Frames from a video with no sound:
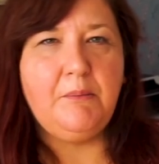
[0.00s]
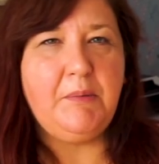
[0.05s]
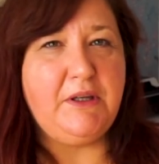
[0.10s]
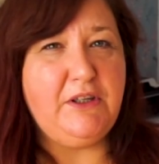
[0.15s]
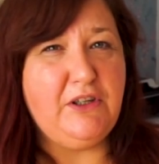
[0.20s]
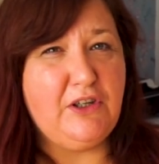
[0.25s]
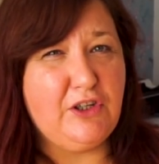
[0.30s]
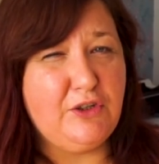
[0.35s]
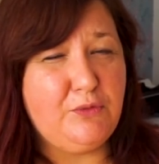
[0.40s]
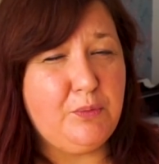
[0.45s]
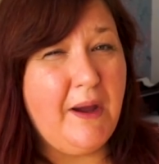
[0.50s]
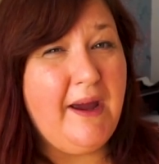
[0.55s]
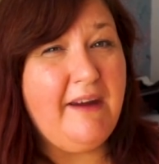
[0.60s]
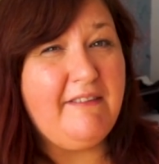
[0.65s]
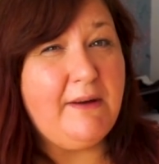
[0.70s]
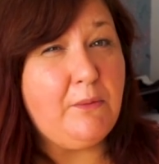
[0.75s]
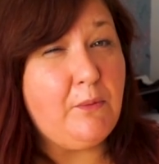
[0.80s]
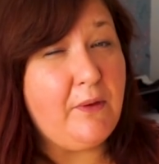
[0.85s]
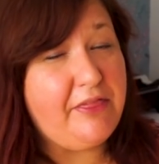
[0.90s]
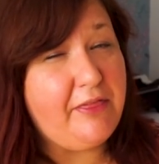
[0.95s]
But you could wear
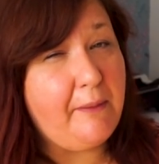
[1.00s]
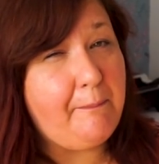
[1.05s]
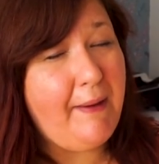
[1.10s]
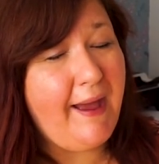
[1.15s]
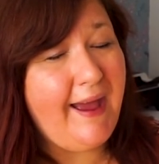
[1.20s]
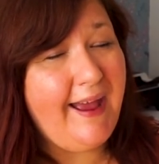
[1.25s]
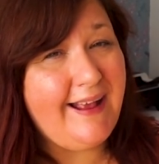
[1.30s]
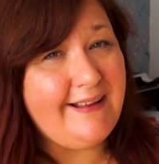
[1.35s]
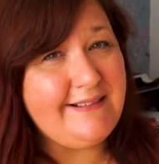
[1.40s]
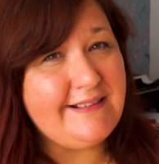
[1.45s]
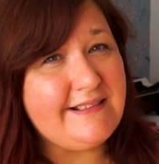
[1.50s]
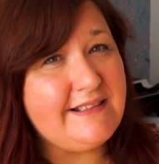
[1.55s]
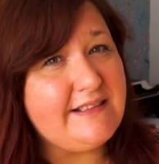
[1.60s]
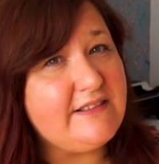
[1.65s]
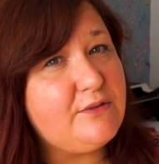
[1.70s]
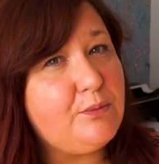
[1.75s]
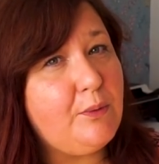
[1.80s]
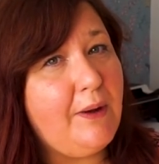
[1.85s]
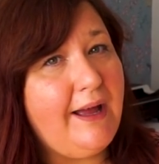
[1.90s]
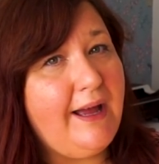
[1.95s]
it with the pants
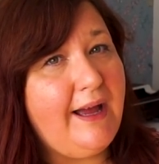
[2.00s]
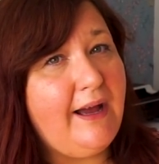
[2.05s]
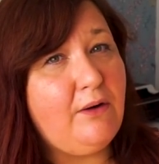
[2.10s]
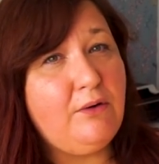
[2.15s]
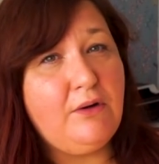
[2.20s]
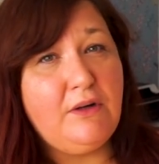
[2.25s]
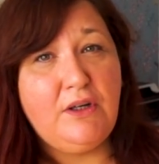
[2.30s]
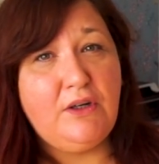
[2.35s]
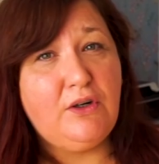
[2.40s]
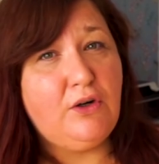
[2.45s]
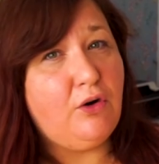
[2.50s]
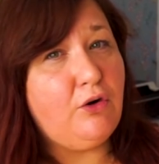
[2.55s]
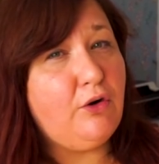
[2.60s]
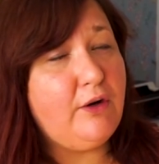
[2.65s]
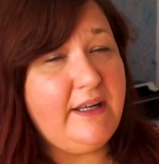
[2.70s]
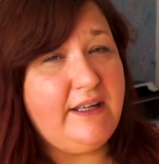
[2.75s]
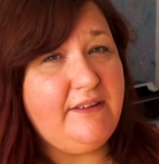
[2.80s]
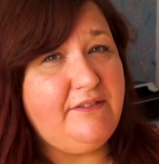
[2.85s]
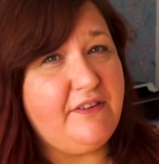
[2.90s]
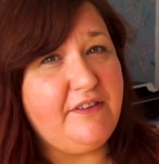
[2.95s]
as well or
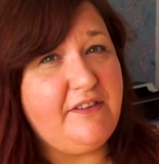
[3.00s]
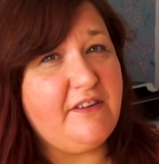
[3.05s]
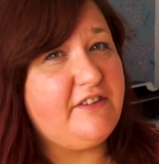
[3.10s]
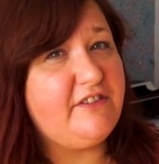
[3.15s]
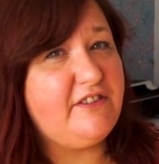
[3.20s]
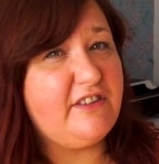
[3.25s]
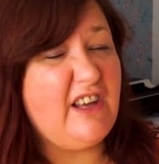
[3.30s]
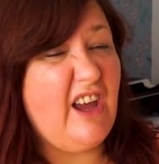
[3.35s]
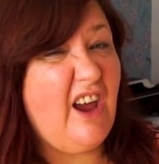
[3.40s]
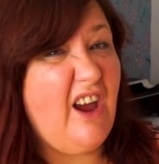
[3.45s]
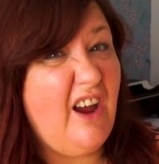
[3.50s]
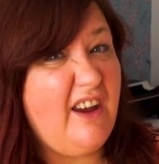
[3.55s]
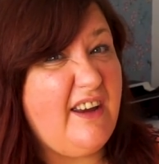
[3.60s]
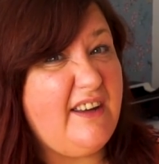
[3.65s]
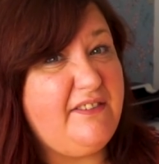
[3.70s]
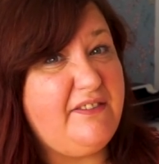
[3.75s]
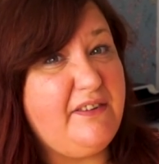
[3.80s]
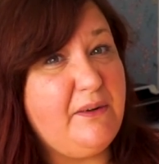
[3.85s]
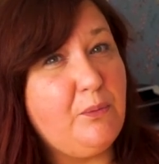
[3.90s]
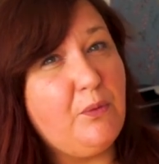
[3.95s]
even the skirt
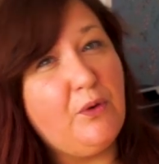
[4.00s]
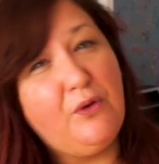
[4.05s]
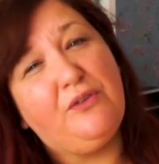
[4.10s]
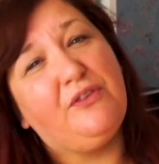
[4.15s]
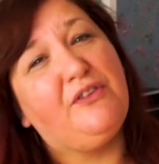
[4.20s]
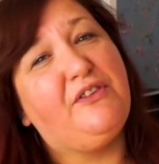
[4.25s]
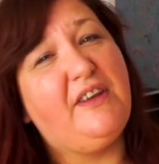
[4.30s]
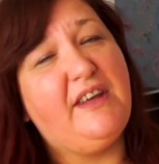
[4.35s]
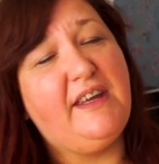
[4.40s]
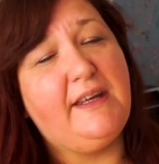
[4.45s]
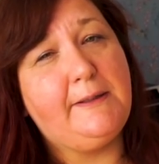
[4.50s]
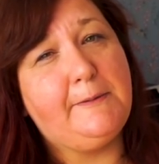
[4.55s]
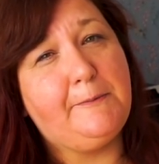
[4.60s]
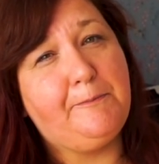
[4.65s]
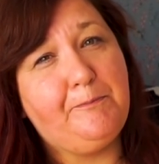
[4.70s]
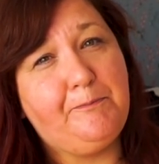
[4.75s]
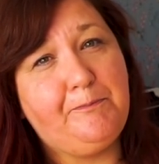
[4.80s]
if you wanted.